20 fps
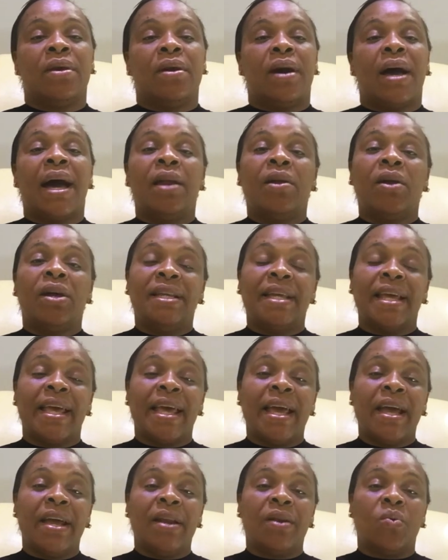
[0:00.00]
and at the
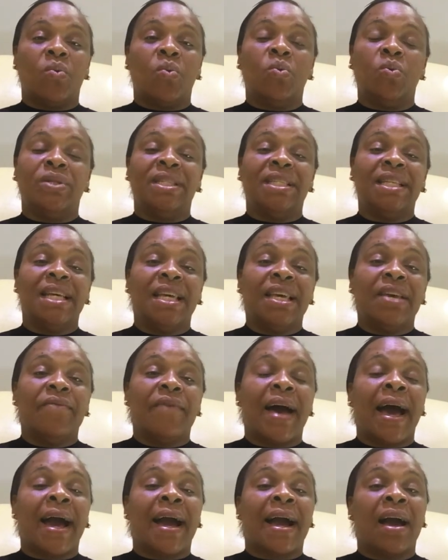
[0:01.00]
end we will still give
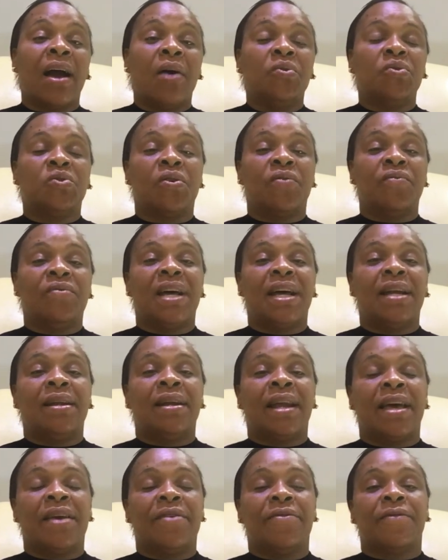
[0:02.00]
account of that
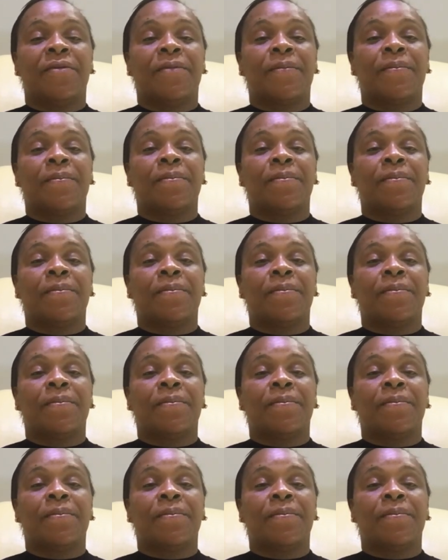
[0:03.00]
life.